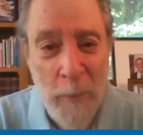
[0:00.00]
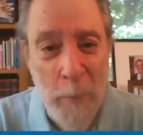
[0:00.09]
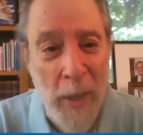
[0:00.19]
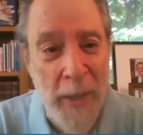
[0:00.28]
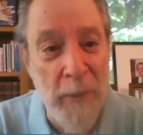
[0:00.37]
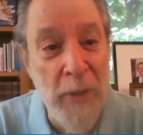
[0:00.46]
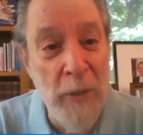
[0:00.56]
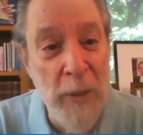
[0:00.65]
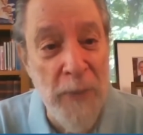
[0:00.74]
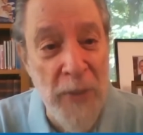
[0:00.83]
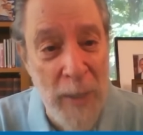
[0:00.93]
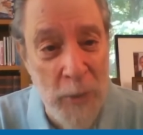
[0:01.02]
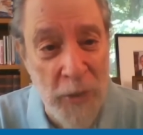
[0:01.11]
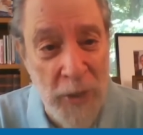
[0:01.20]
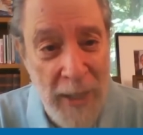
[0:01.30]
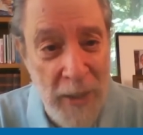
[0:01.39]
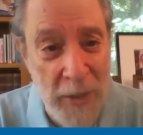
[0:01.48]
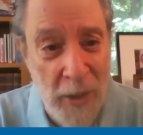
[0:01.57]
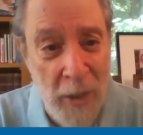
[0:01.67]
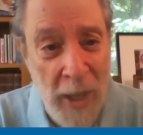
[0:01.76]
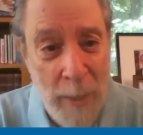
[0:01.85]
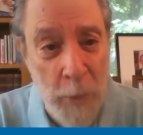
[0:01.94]
by a very famous agent
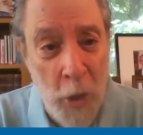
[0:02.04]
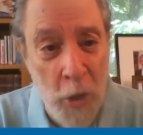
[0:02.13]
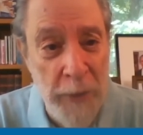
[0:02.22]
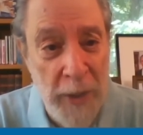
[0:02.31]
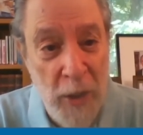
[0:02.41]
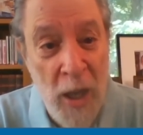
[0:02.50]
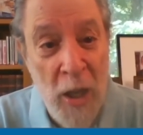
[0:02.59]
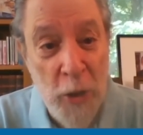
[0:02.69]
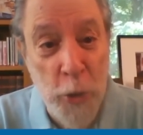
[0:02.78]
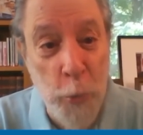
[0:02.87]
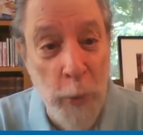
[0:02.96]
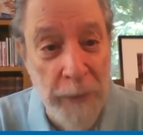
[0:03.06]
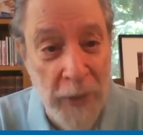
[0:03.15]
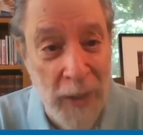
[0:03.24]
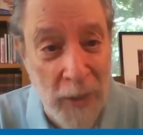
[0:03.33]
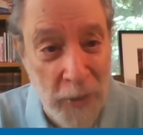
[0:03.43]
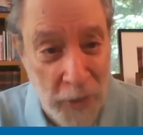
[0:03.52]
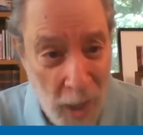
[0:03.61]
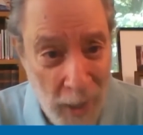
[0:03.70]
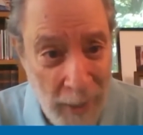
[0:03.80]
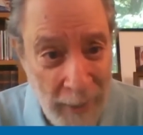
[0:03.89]
named Irving Swifty Lazar.